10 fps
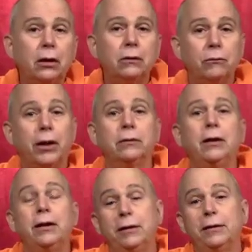Well,
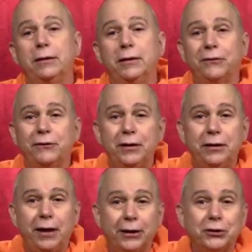if
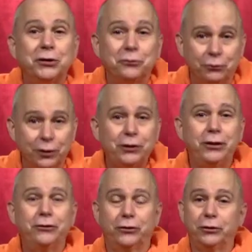the ancient
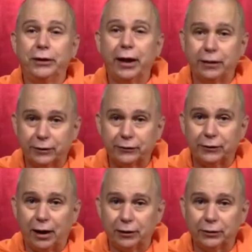rishis could gain this
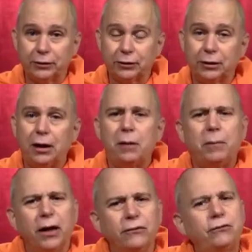knowledge
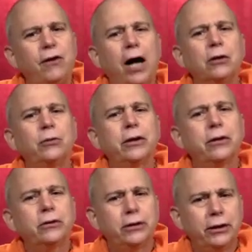by following
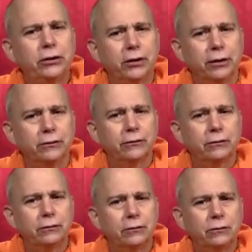their teachings,
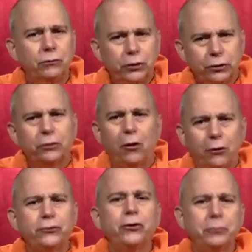we should
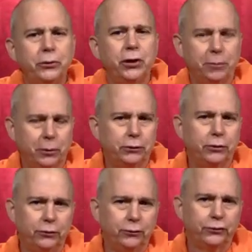also be able to
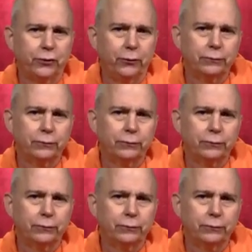do so.